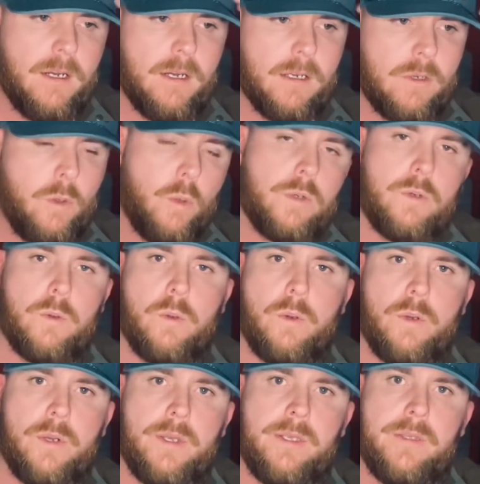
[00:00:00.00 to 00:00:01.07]

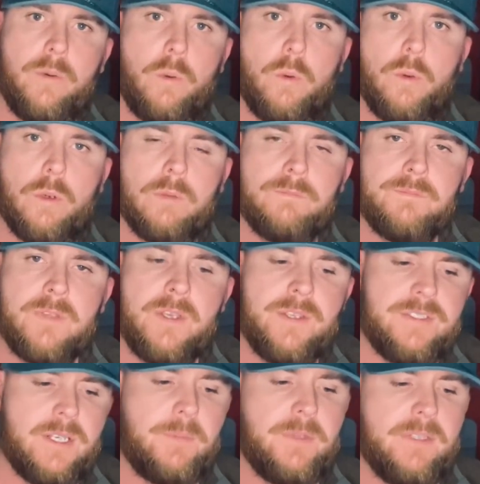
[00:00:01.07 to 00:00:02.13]
corduroy or
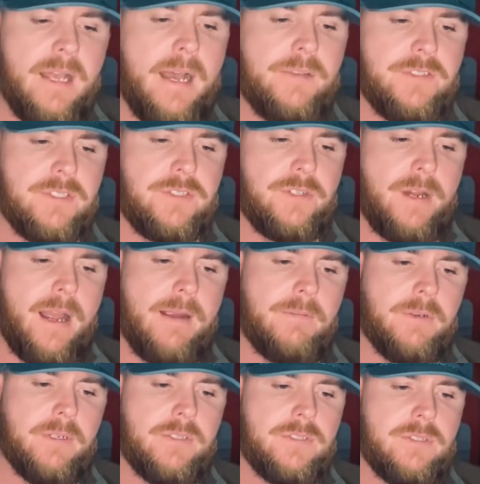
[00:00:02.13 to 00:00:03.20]
something not just your
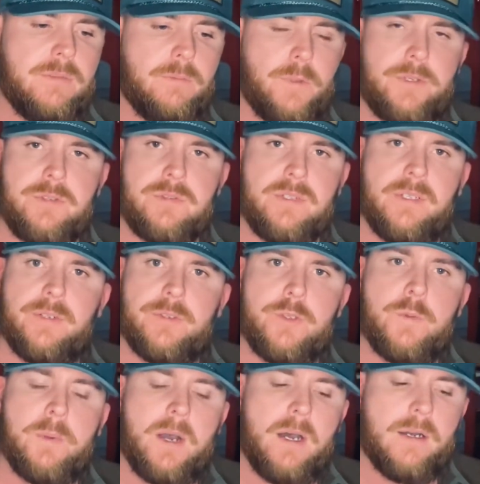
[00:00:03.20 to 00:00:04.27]
average Richardson or
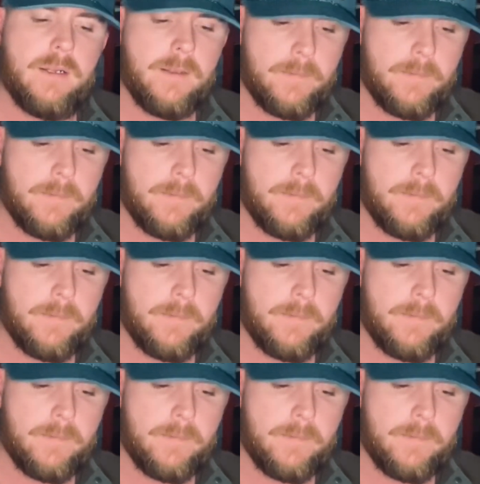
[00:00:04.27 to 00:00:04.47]
Yupong.